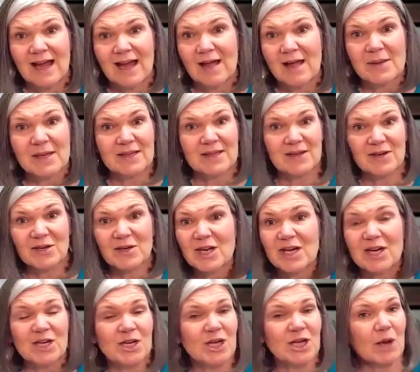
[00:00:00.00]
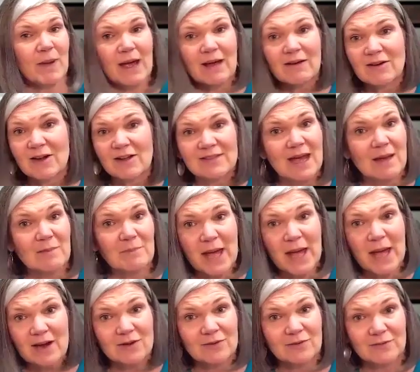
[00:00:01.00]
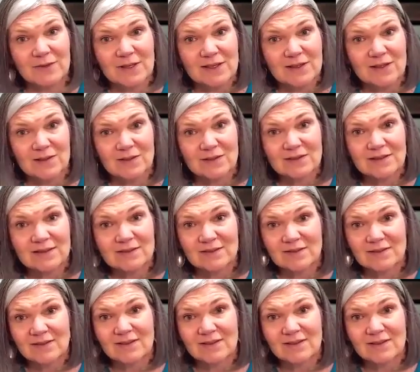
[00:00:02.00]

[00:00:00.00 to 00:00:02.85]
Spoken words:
I mean, they're going to go out on that battlefield,